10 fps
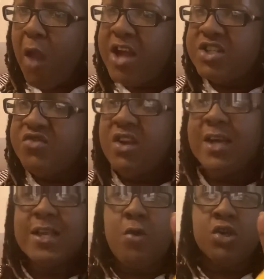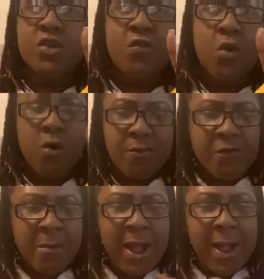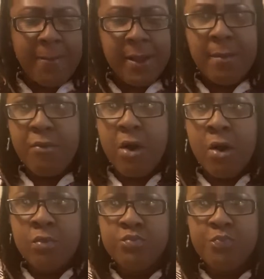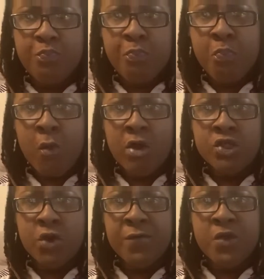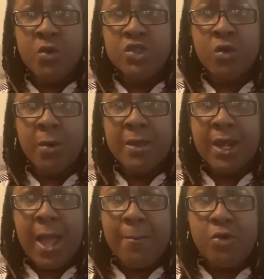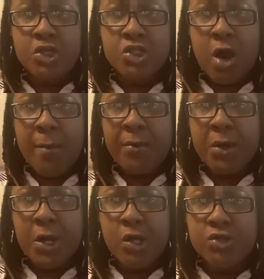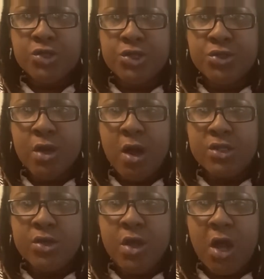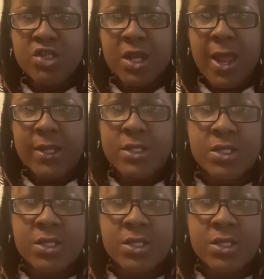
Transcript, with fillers: I just realized I'm also recording from my iPad Pro. So the view is going to be a lot more sharper and closer to y'all. So y'all should like